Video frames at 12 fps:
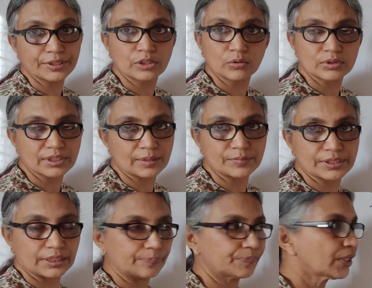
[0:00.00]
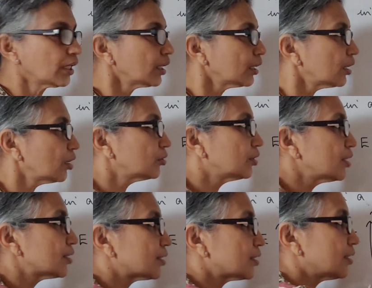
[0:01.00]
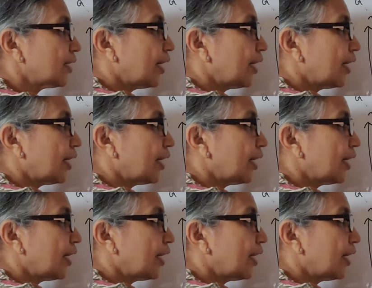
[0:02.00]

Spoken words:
will be Q times E. Now this